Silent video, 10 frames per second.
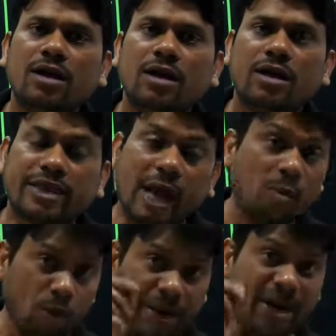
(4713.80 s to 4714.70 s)
The
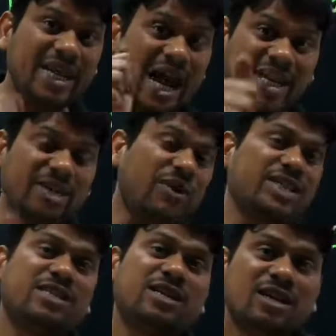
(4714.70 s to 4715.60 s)
moment at
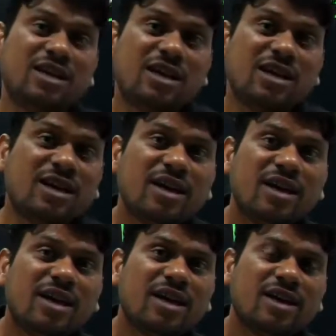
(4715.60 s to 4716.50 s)
which
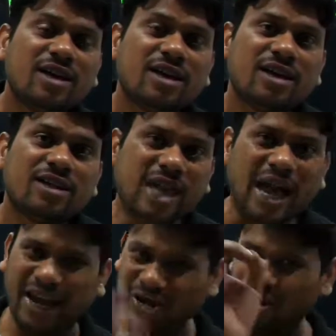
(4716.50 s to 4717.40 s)
the
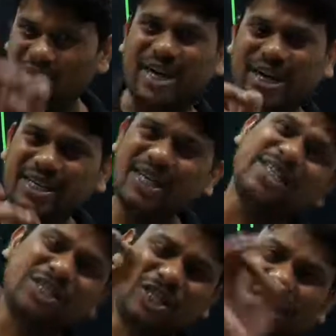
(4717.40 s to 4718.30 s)
anode current
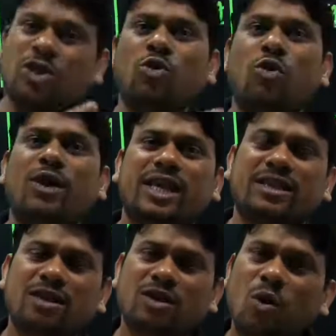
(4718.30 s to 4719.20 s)
is just lower
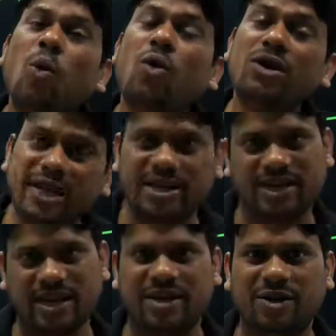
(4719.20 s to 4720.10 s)
than holding
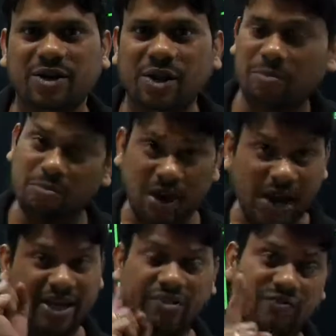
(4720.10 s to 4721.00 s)
current, my
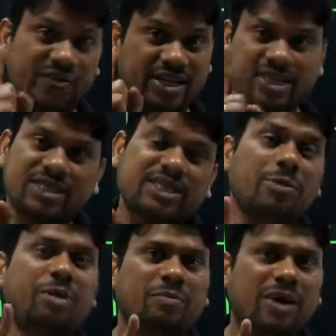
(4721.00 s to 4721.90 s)
dear friend, just
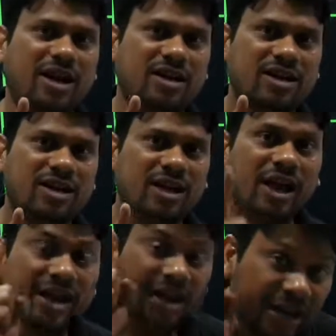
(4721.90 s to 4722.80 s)
keep in mind,
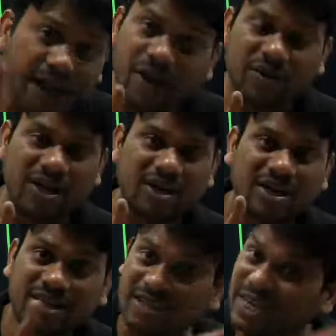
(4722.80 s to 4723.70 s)
never
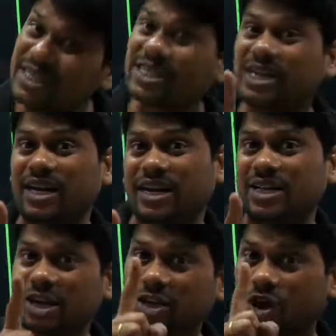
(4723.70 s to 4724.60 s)

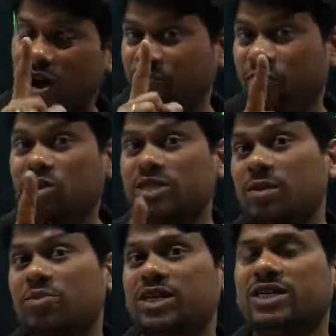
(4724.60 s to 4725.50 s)
disconnect your force
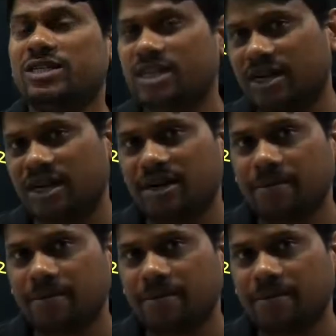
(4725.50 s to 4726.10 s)
commutation circuit.